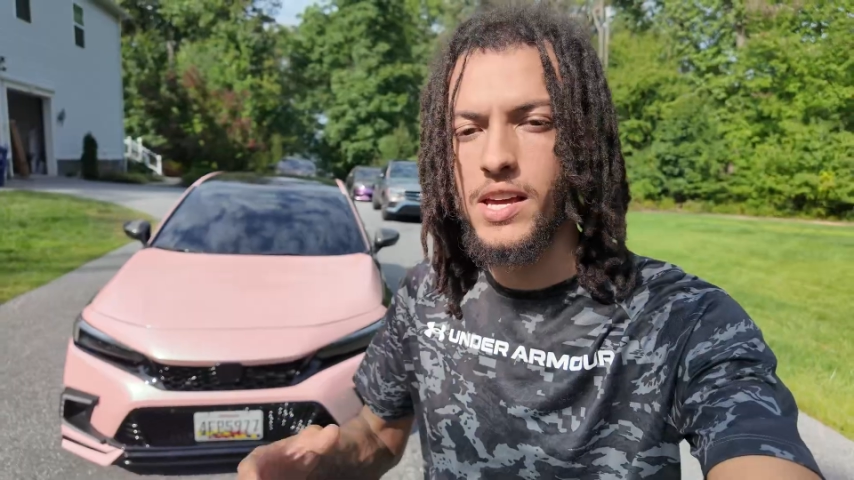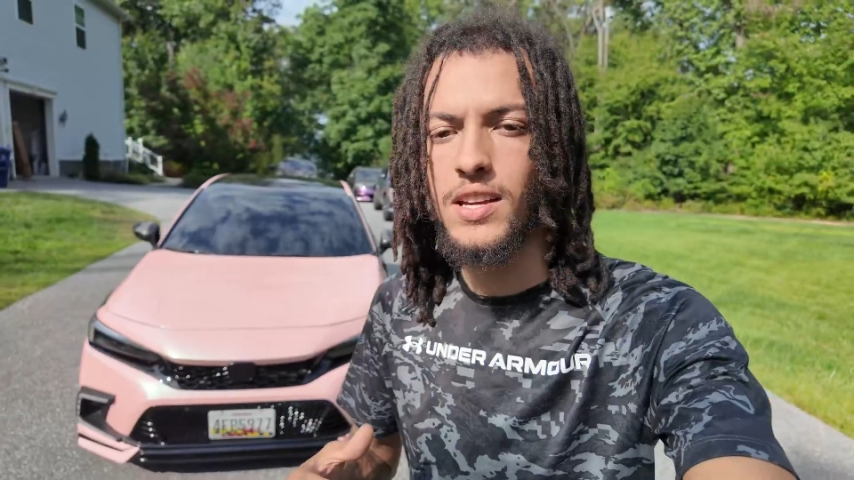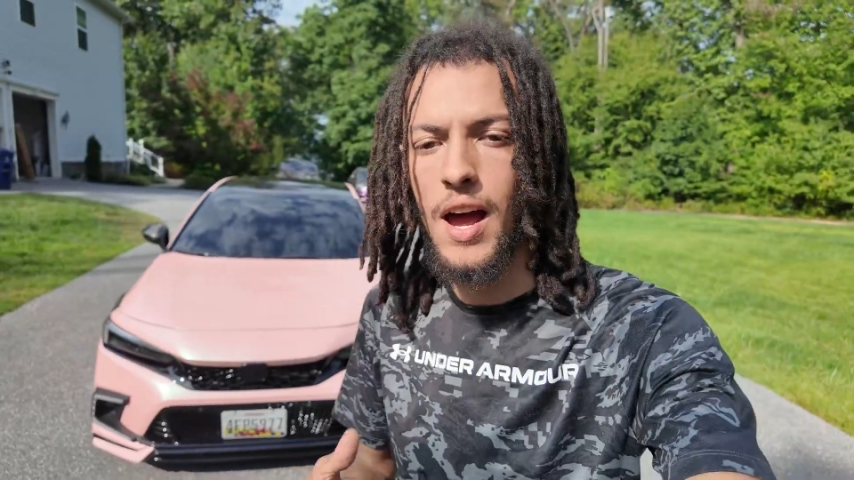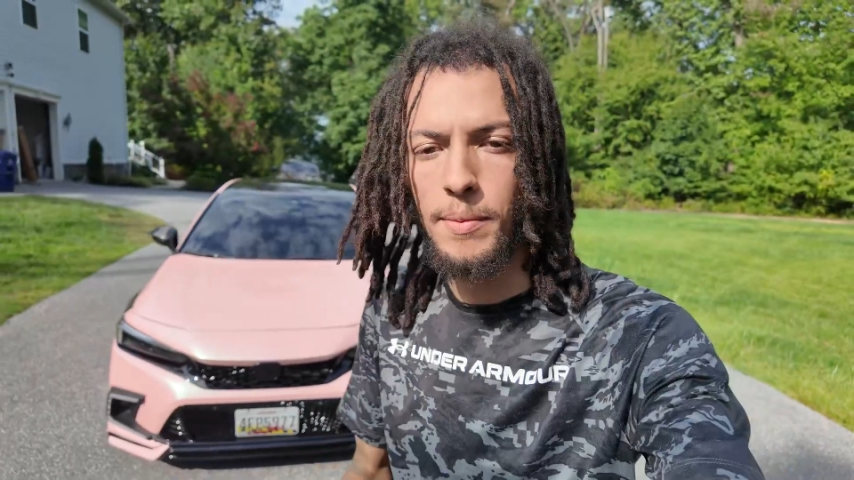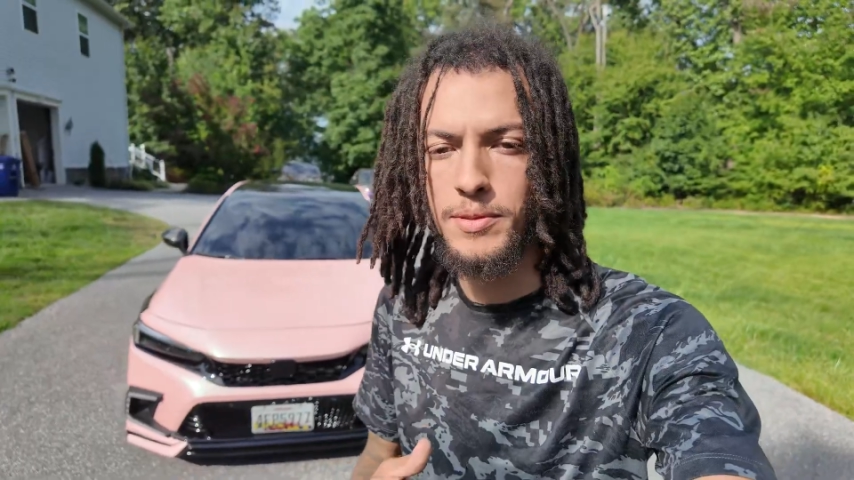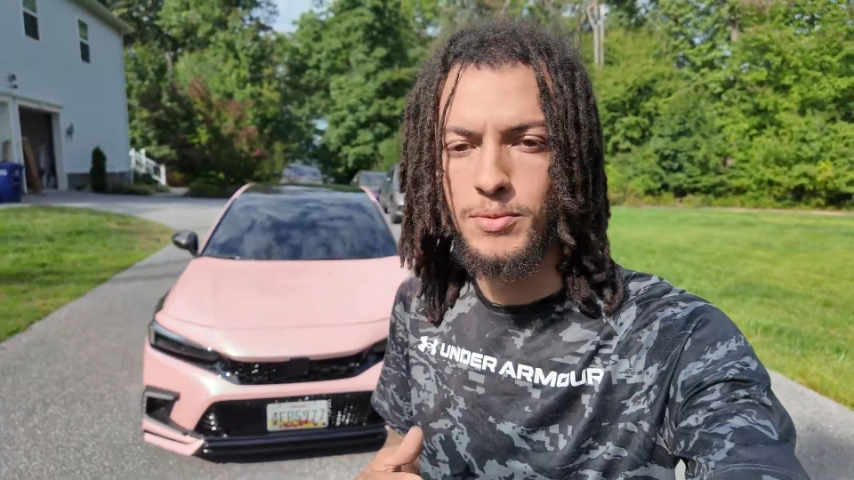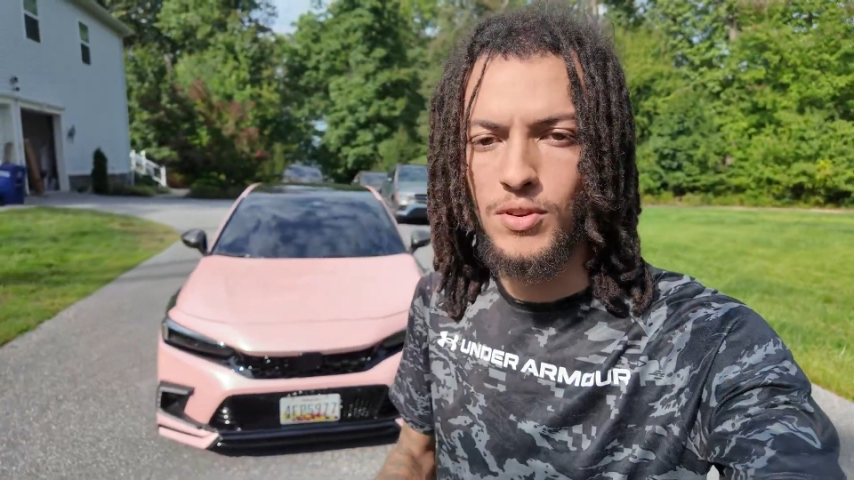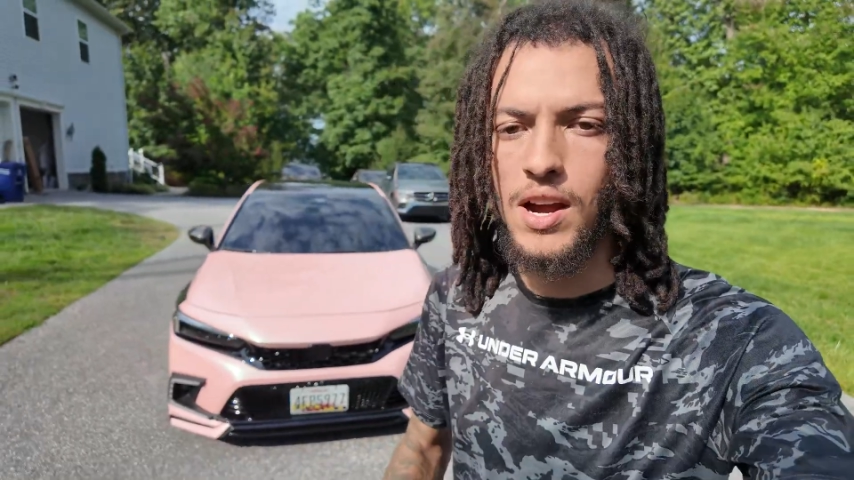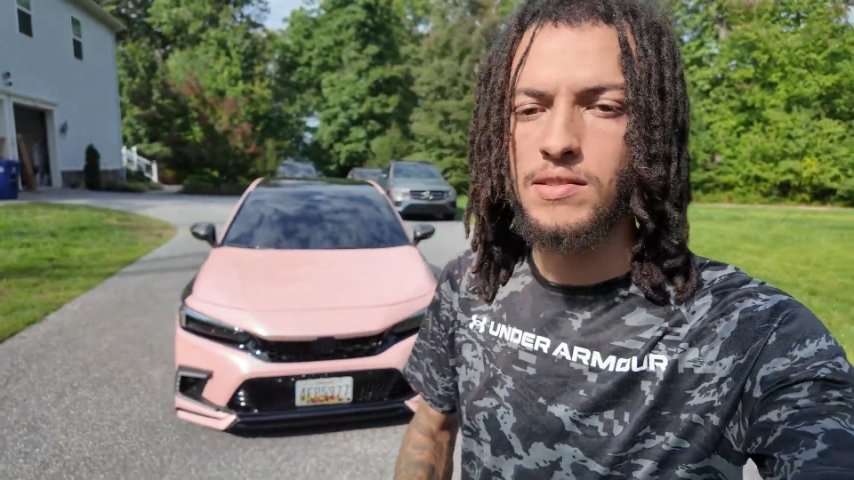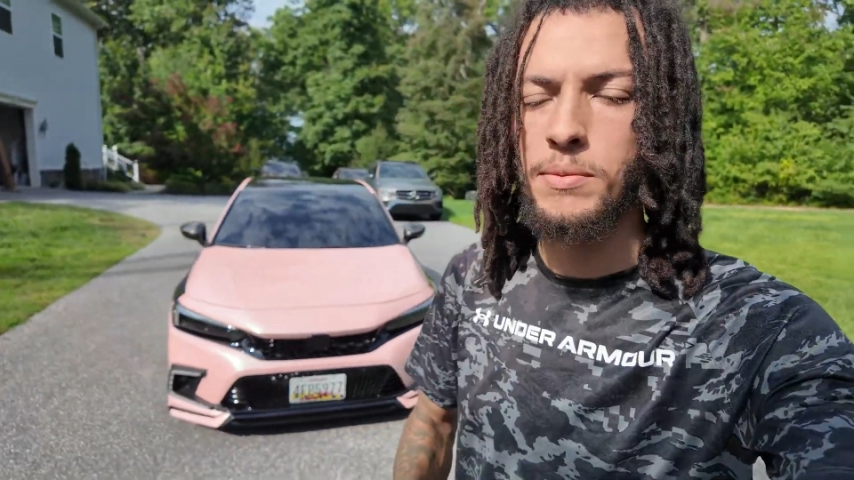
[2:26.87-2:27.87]
Like, comment,
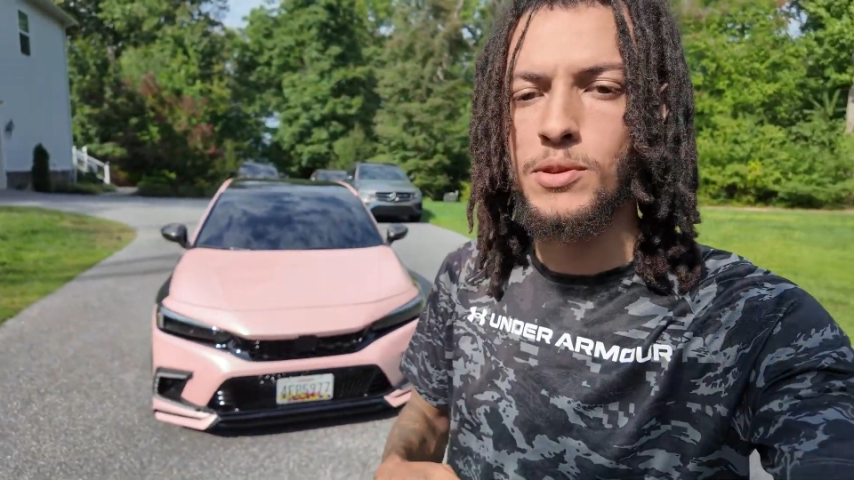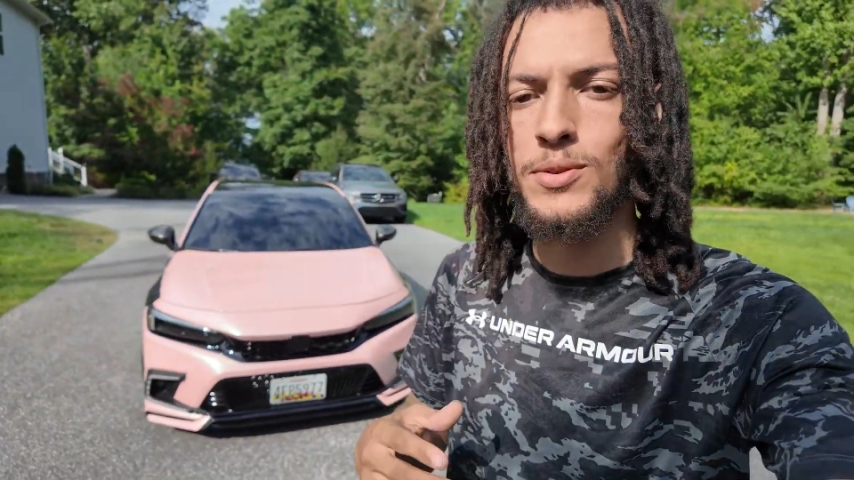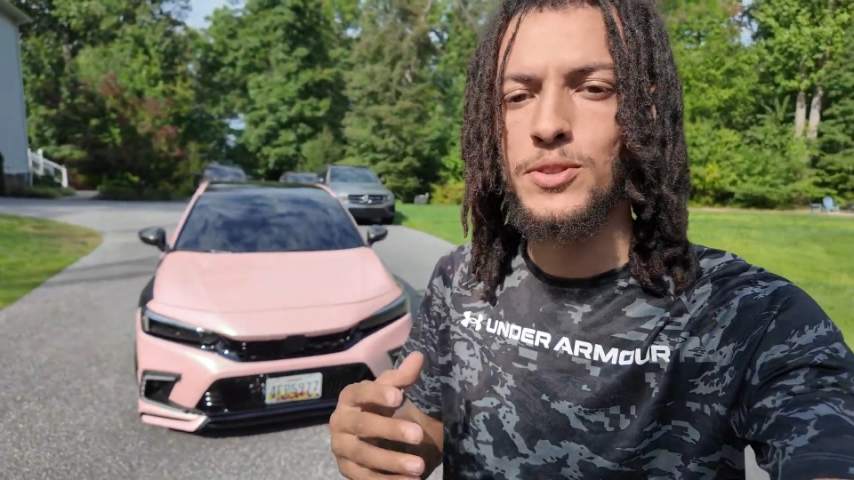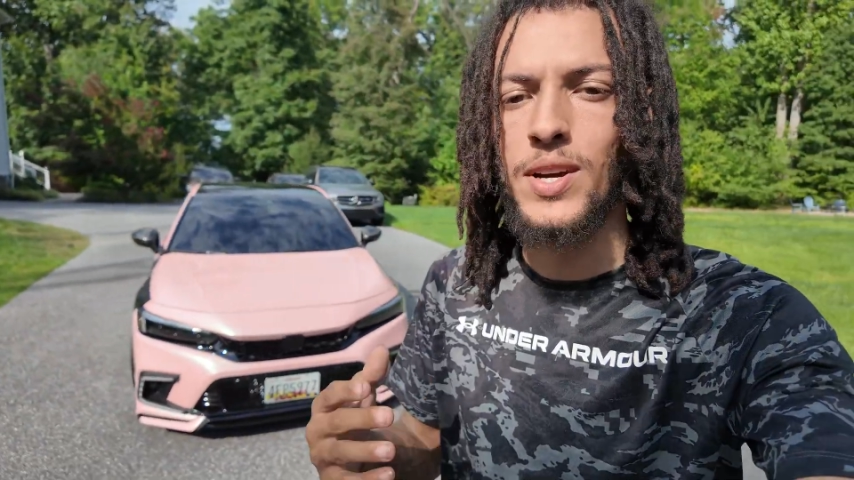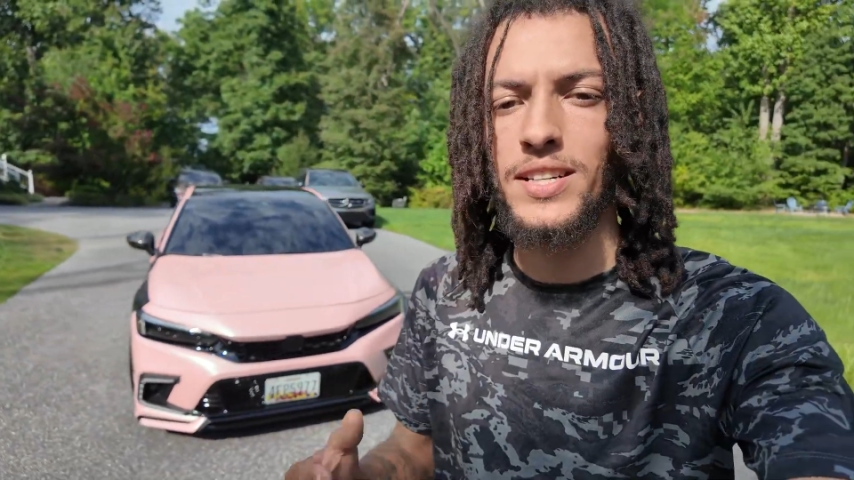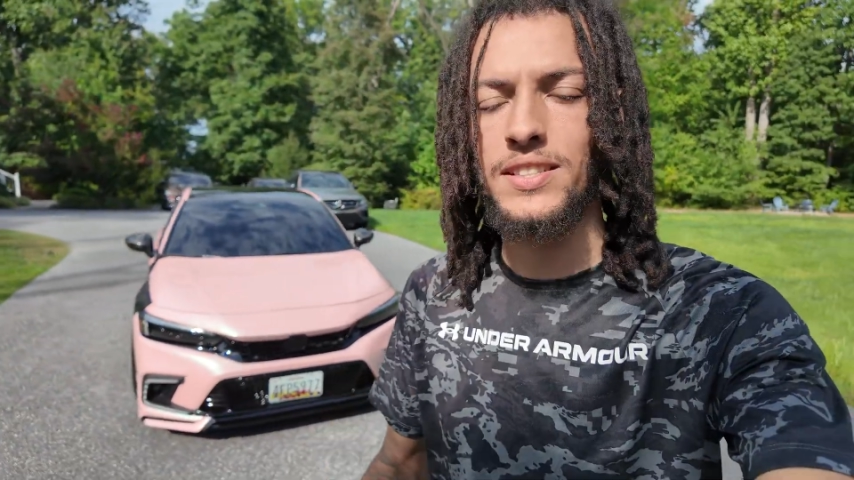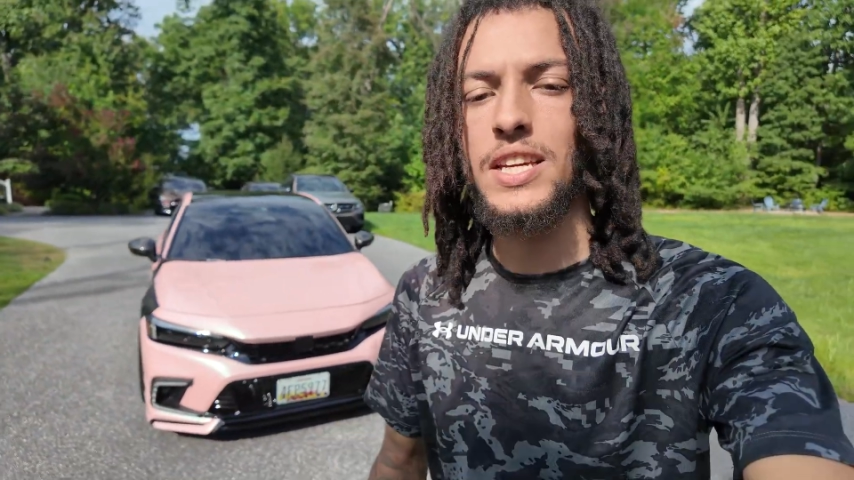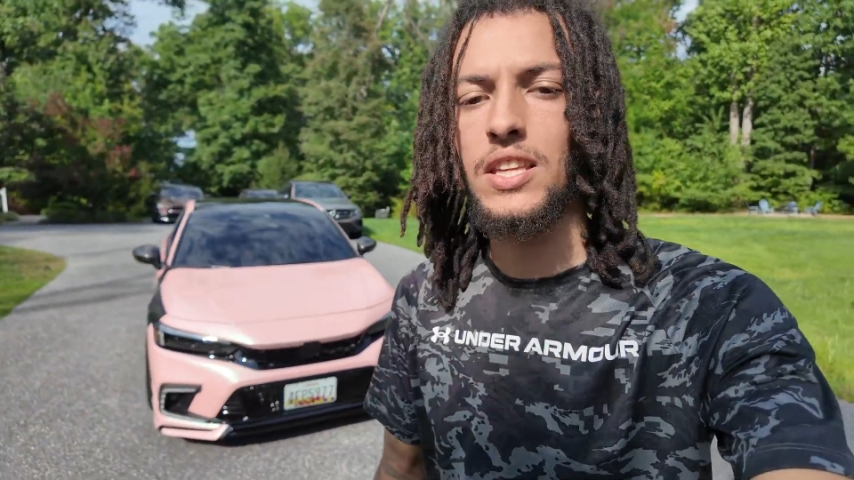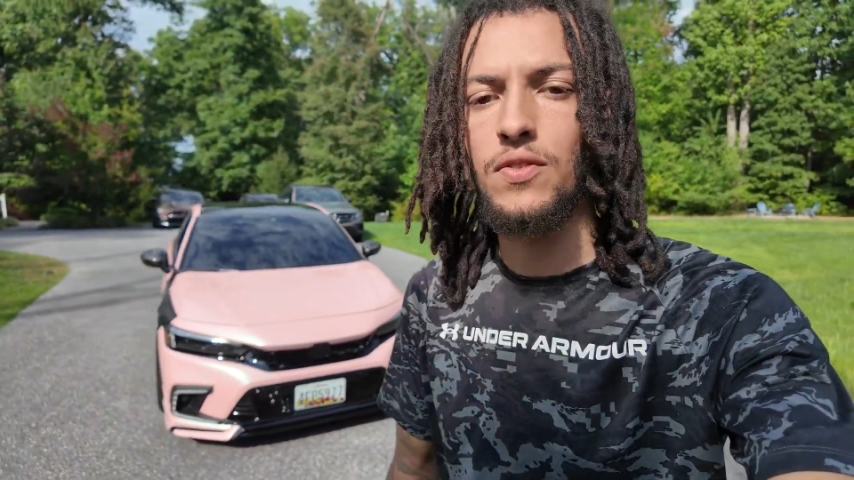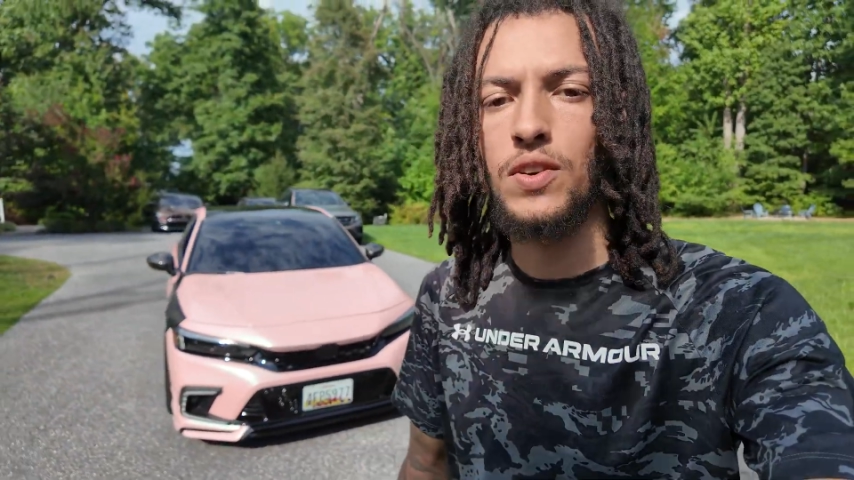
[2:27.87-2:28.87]
subscribe. Let me know what you guys
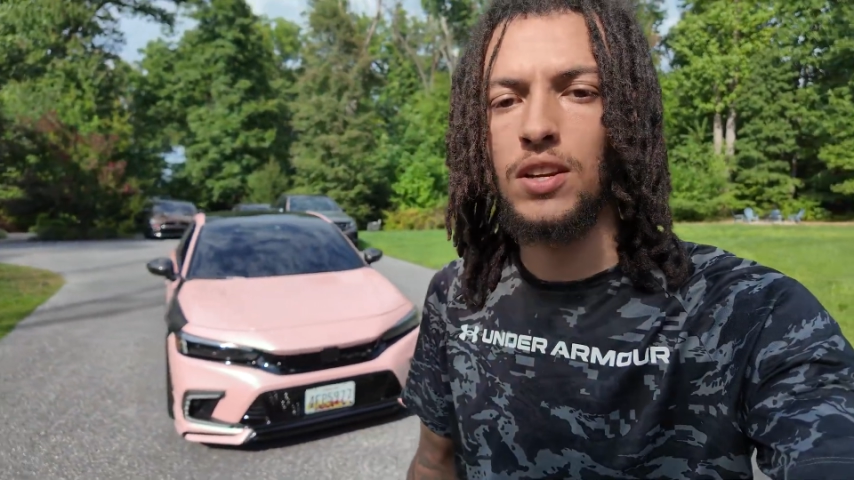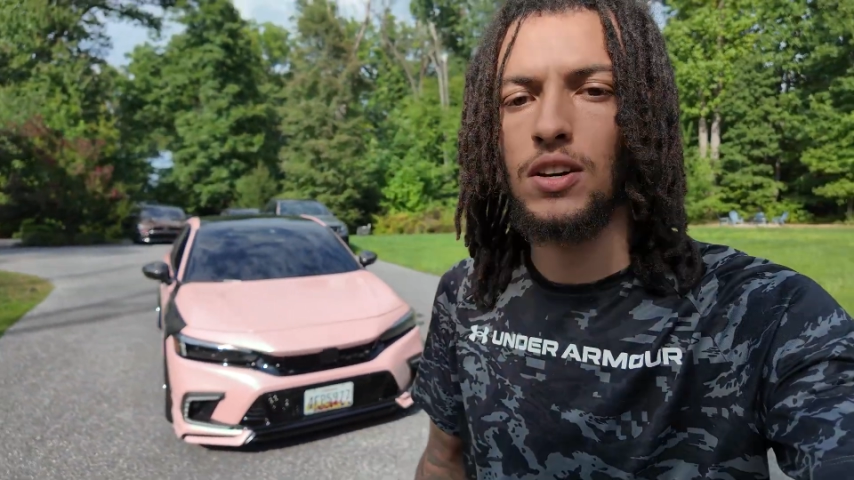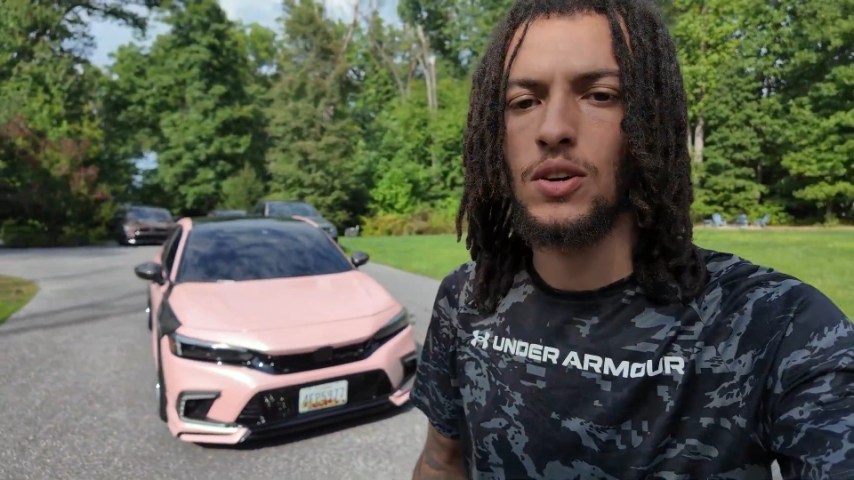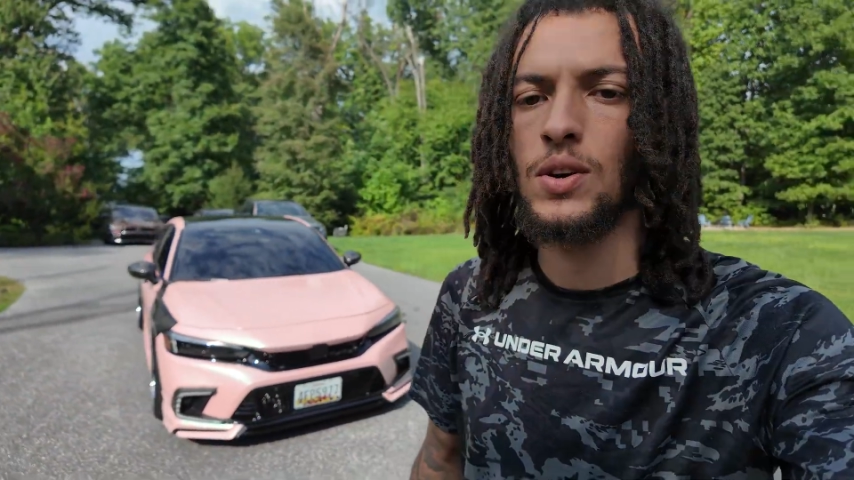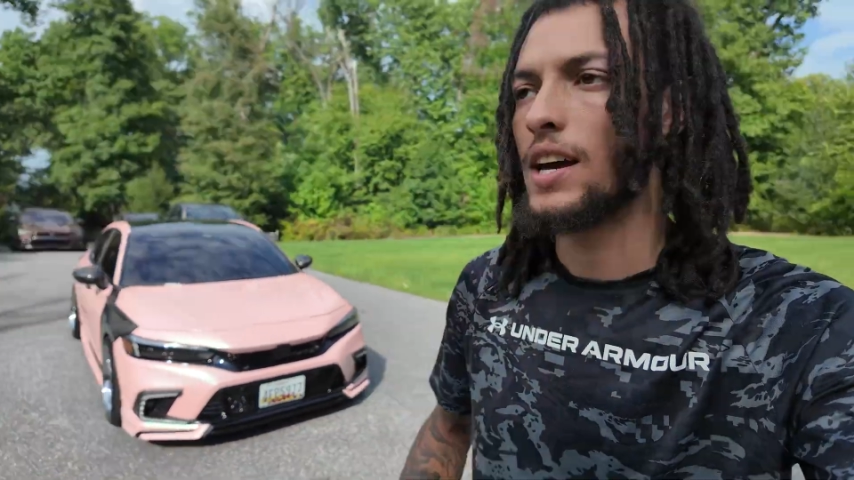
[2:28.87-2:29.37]
think of the video.